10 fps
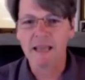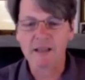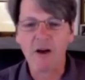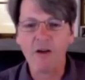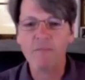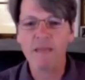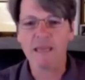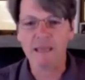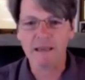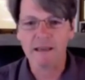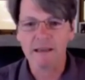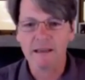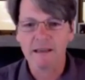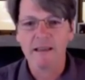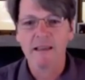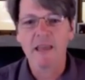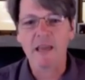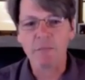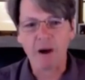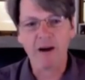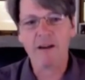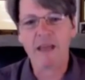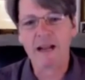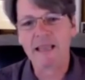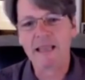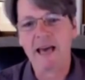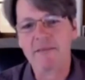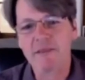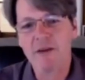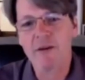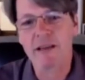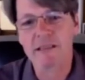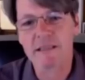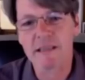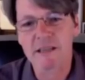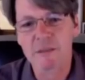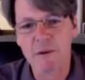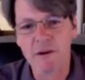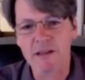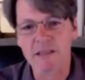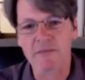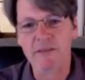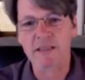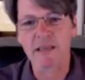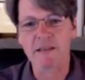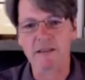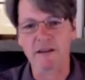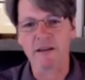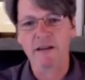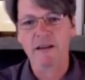It's all me. And part of that cloud of knowing is the experience of a center